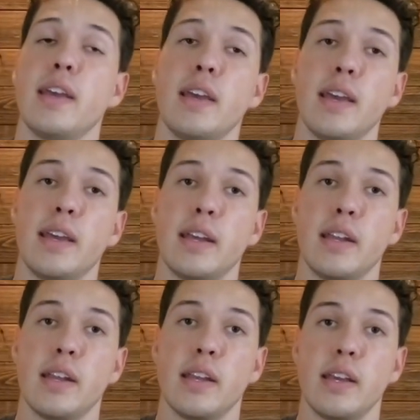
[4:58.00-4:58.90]

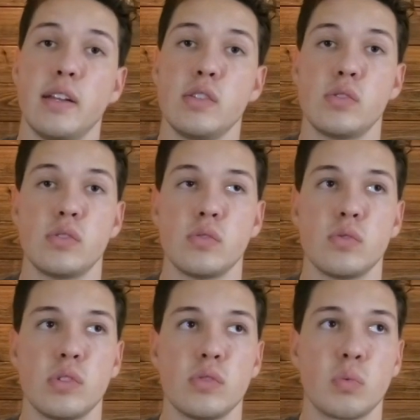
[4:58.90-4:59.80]
And it is
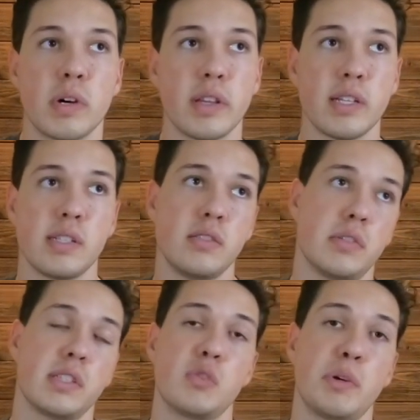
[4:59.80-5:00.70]
where they did
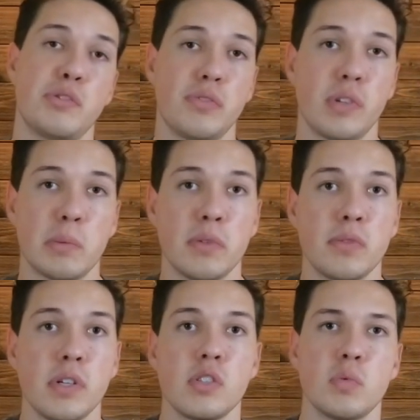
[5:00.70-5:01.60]
special filming
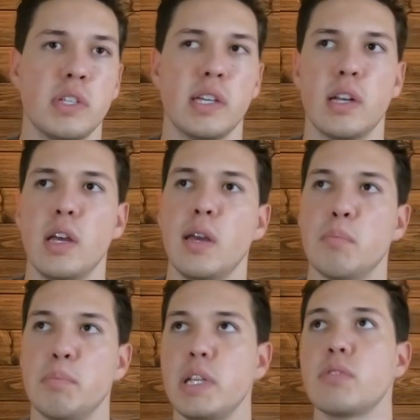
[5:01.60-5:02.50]
for us. We did
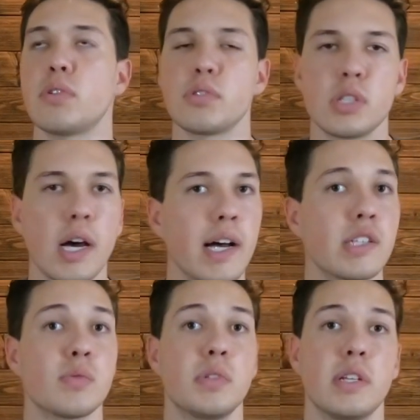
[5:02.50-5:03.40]
B-roll
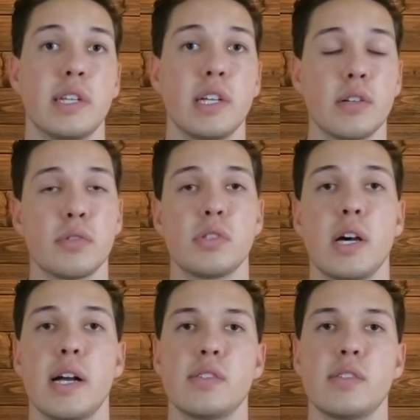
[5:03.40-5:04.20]
shots, we did hero shots.